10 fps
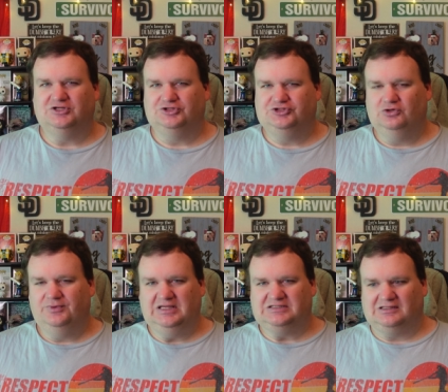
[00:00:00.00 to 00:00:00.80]
to two
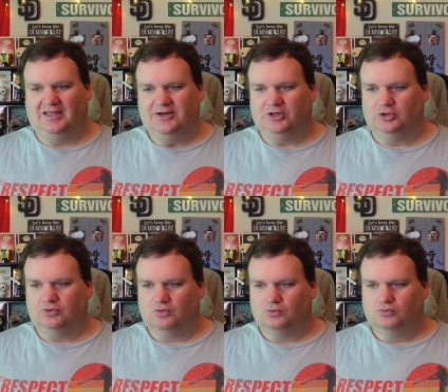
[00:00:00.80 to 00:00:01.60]
weeks
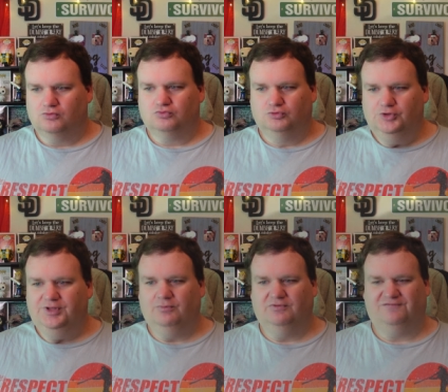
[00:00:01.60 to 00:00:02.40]
later,
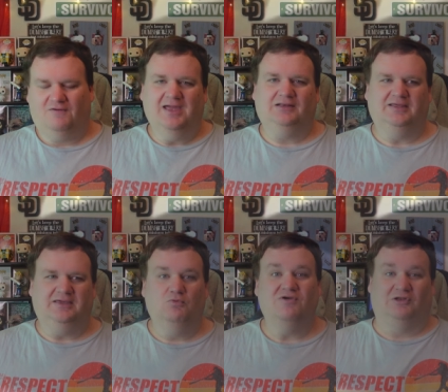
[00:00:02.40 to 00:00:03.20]
Rudy would
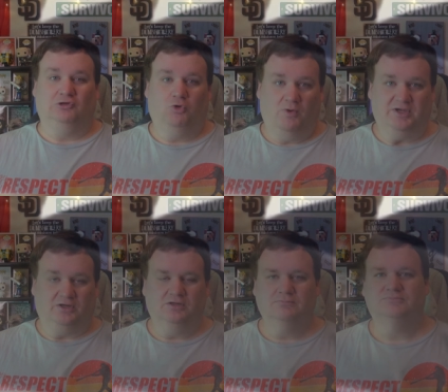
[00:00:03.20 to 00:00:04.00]
finally, with a
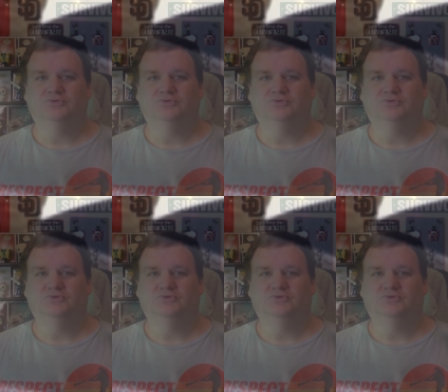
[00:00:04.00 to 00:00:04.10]
lawyer,